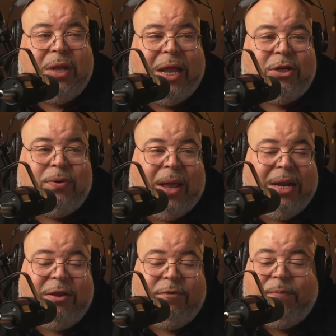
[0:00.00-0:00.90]
I try to
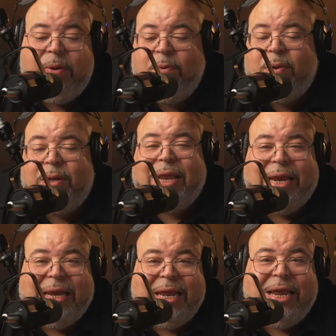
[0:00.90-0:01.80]
give people what they
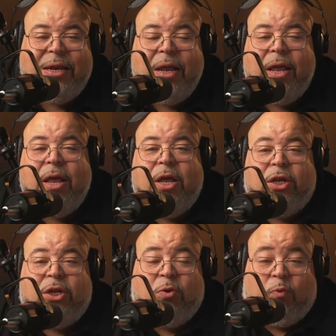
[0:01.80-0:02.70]
need
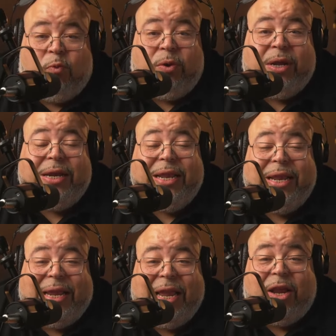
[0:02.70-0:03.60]
to really
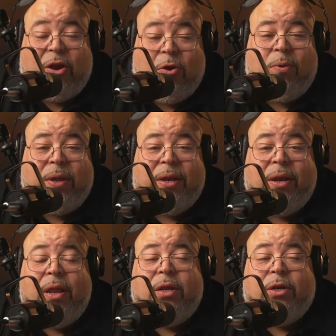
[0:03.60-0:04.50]
get going
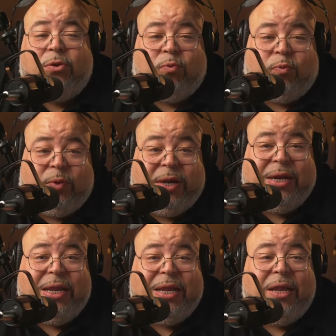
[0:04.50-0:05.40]
to
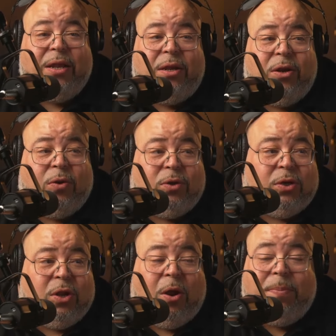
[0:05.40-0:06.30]
really, you know,
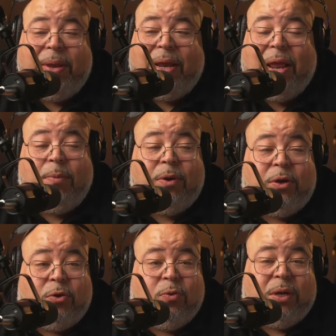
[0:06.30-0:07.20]
start being able to
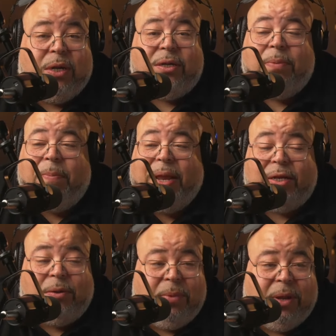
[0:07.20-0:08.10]
do this and make
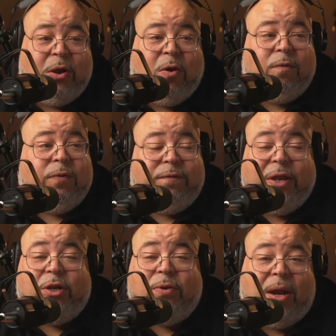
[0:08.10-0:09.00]
some money off it if they're
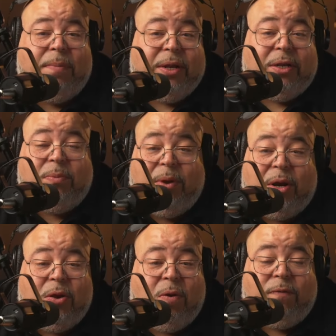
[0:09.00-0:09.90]
trying to make some
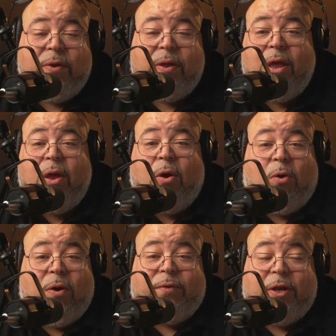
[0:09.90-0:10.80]
money off it,
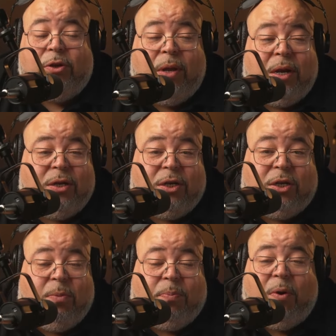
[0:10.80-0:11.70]
or if they're trying to just
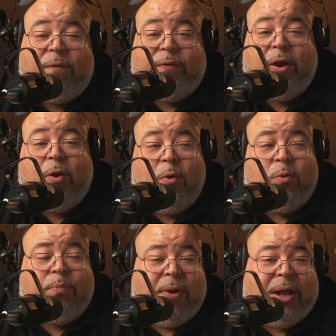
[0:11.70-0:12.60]
jump off their own
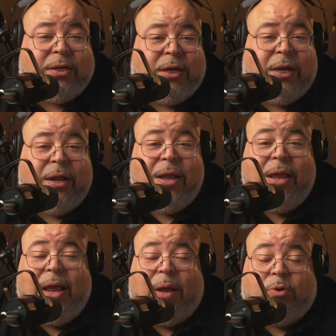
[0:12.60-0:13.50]
project.
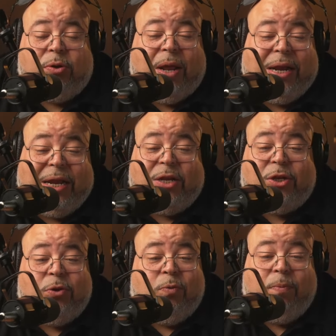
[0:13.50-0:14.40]
I'm trying to get
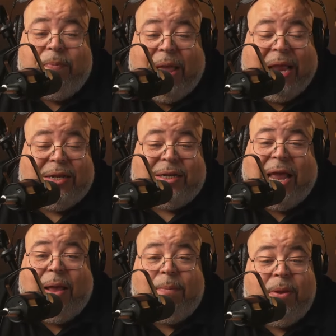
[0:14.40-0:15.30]
you
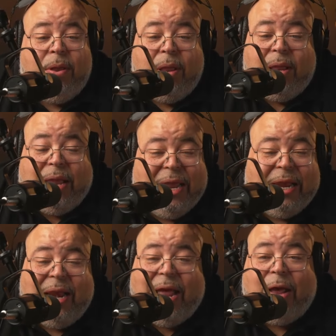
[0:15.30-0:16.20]
ASAP in
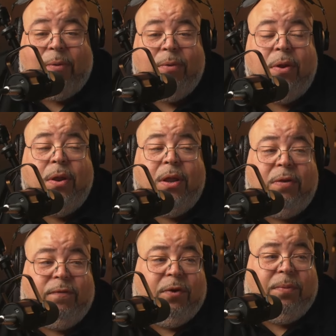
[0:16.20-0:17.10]
and out.
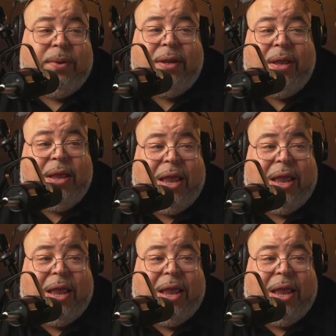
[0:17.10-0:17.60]
You feel me?